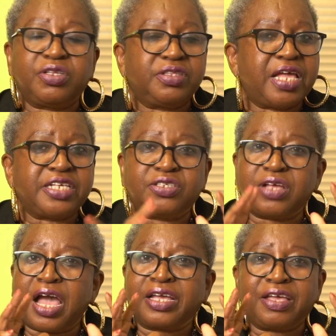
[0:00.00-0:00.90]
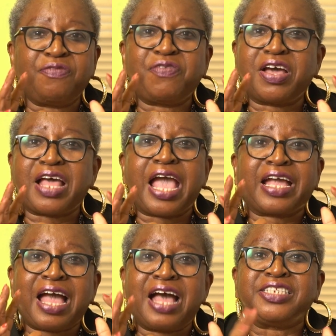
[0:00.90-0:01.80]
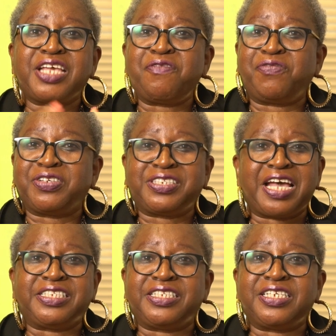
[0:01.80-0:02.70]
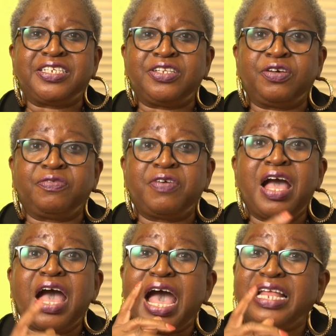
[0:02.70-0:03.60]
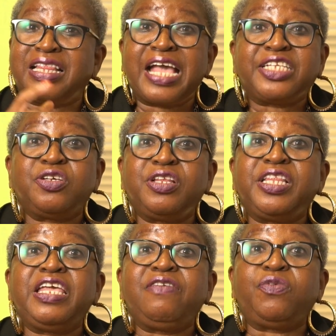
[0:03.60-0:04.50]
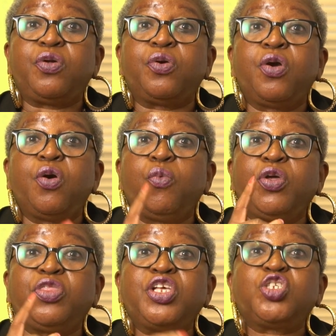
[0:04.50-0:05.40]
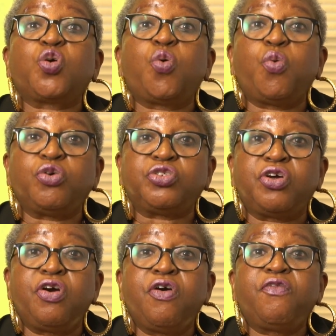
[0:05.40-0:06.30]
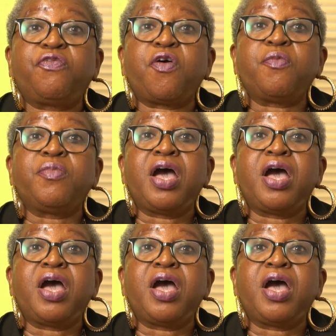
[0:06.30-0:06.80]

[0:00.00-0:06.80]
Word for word: There's, I, in fact, I can't emphasize this enough. I'd like to leave you with this quote from